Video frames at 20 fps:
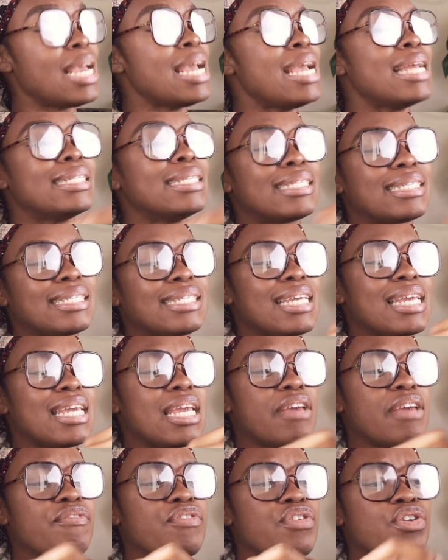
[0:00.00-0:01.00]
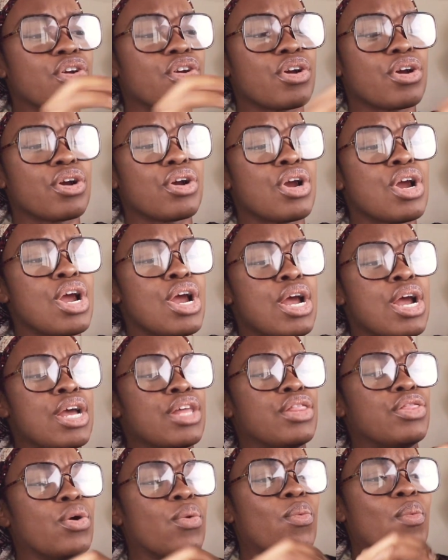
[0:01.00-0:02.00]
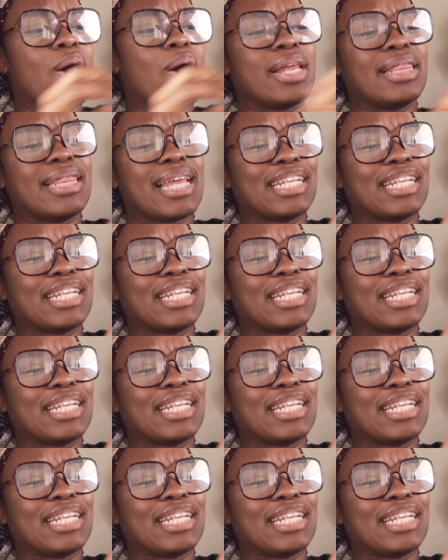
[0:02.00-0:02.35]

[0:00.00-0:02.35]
and see if you're the one